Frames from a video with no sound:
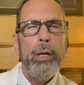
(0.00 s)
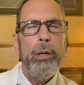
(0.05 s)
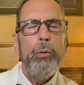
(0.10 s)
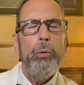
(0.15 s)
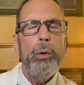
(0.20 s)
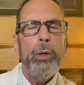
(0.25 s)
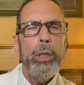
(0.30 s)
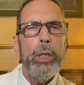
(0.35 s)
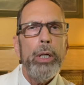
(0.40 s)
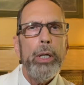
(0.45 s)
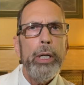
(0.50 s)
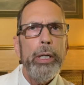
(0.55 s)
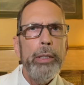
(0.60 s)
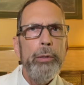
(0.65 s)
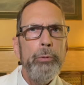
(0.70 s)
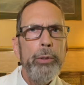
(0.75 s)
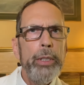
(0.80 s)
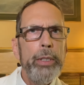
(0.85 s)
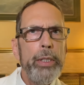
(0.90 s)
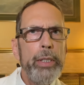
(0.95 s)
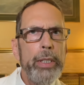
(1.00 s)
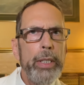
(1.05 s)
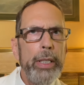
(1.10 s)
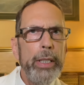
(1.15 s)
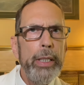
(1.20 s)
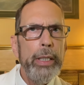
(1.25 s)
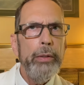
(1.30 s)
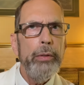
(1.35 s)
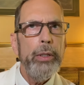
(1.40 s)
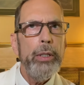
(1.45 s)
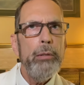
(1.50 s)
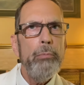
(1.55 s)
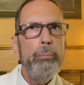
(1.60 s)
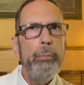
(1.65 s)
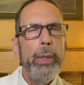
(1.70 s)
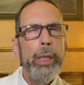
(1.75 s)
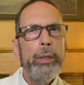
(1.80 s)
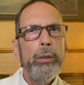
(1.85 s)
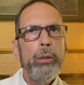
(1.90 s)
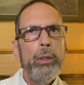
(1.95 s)
Well, I would say that
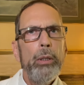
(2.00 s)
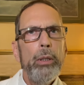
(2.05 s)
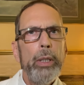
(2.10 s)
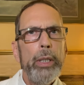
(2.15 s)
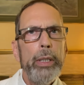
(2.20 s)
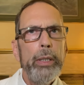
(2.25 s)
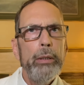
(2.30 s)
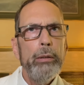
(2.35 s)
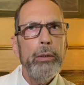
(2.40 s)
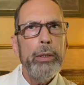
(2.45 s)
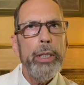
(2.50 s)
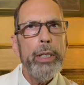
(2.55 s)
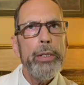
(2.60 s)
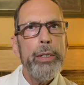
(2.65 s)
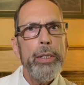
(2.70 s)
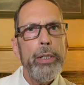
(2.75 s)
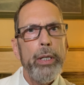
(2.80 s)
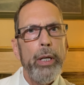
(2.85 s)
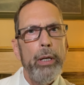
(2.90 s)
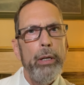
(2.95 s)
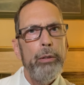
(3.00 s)
mental illness